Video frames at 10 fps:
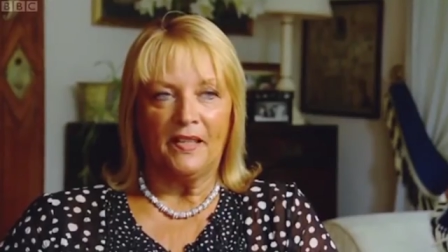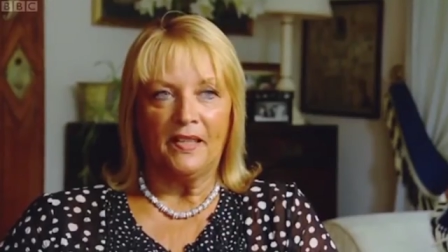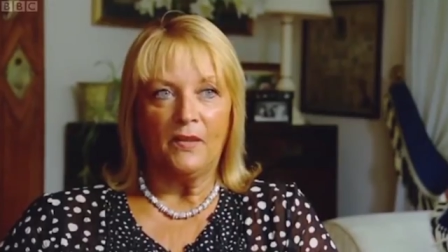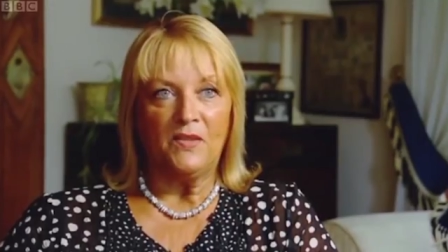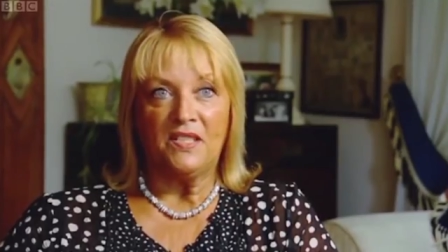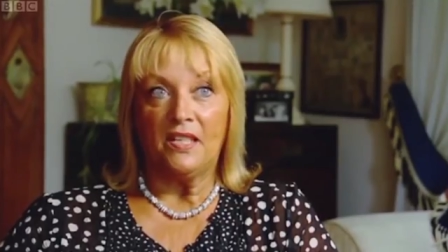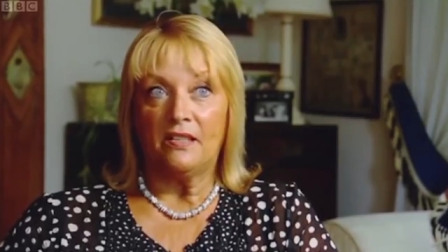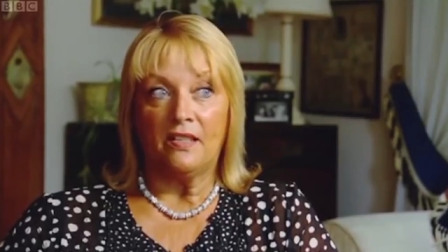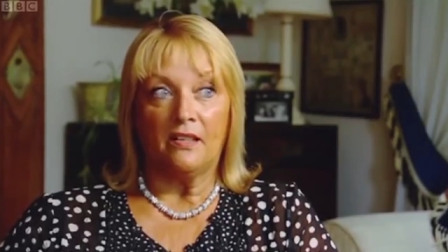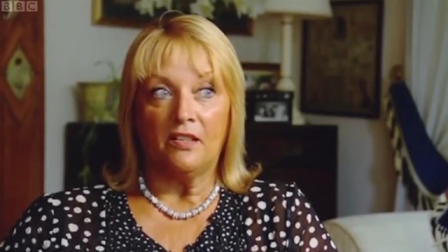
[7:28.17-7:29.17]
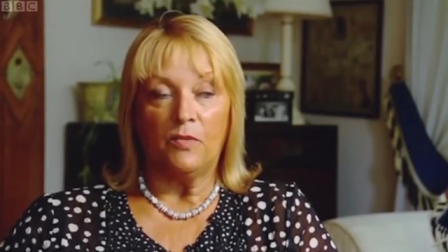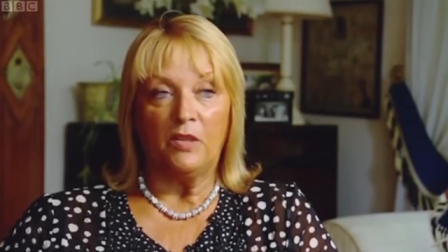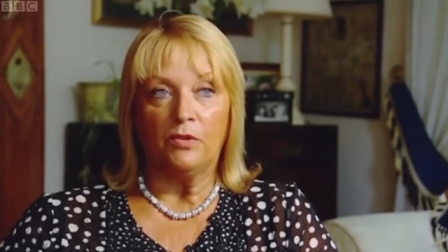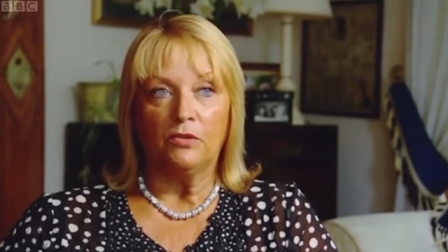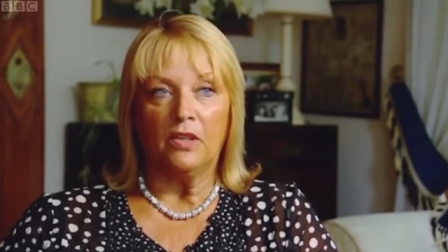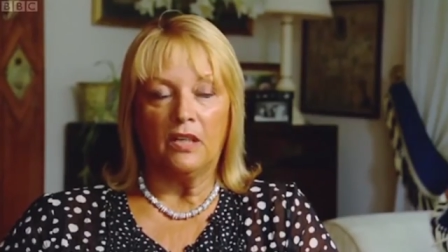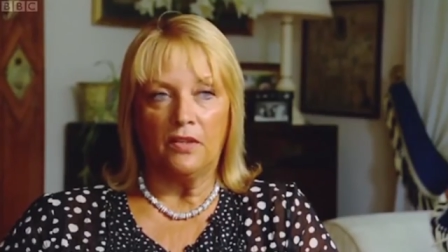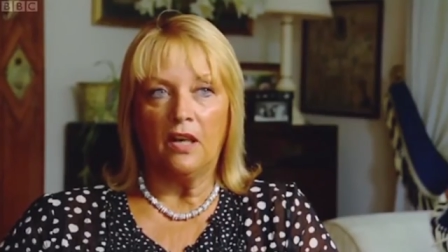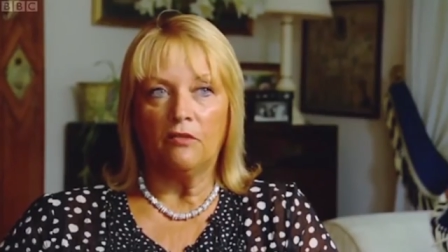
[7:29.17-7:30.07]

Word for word: And I would say to other people if you